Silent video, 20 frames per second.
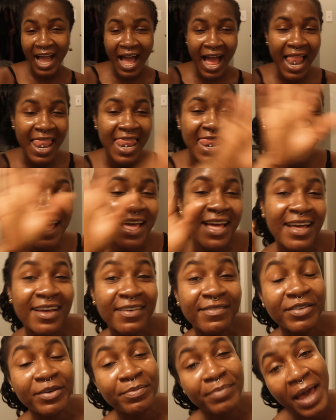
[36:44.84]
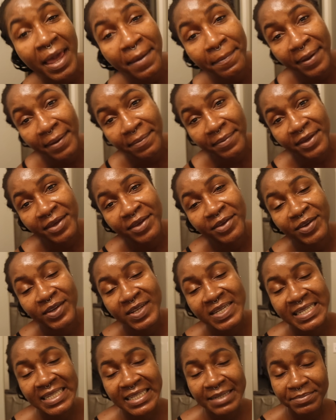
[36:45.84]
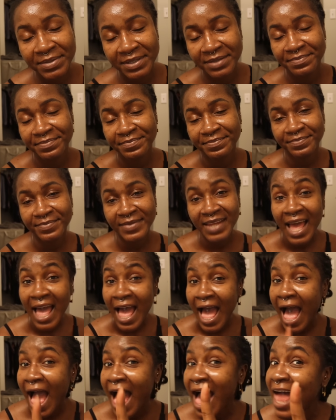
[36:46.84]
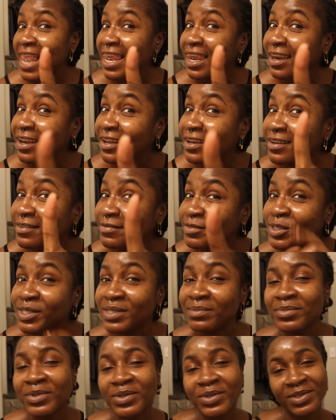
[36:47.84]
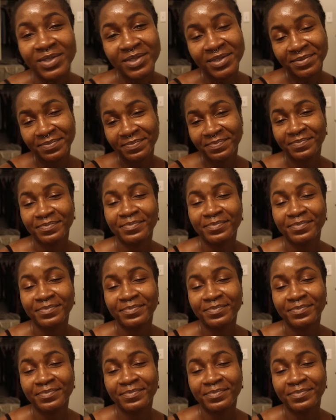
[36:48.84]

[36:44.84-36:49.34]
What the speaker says: I love you, my baby. You're sleeping. I love you the most.